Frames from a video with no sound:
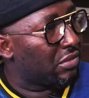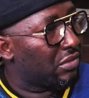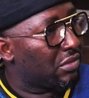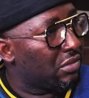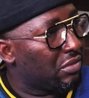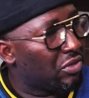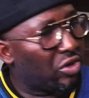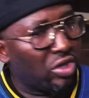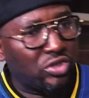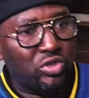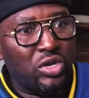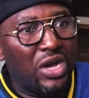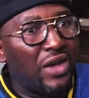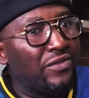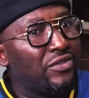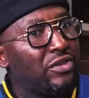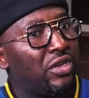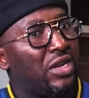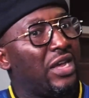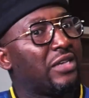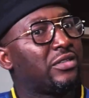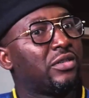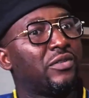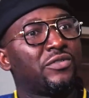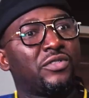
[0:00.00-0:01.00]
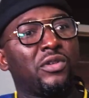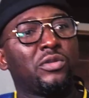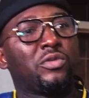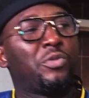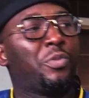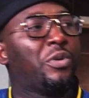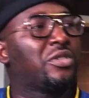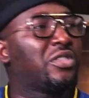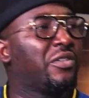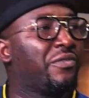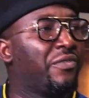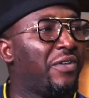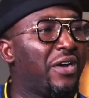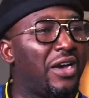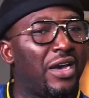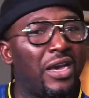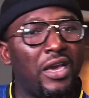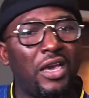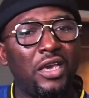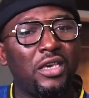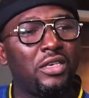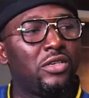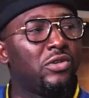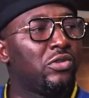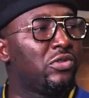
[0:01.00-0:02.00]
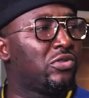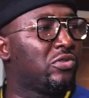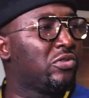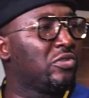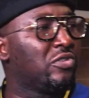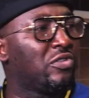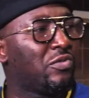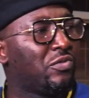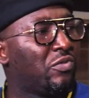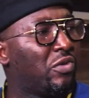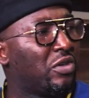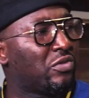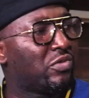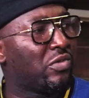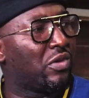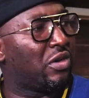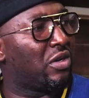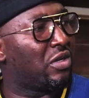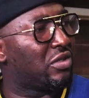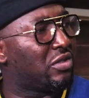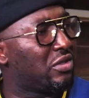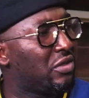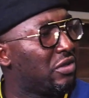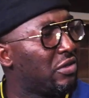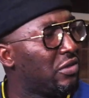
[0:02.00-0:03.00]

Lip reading: In the twinkling of an eye, bro, you can just blow up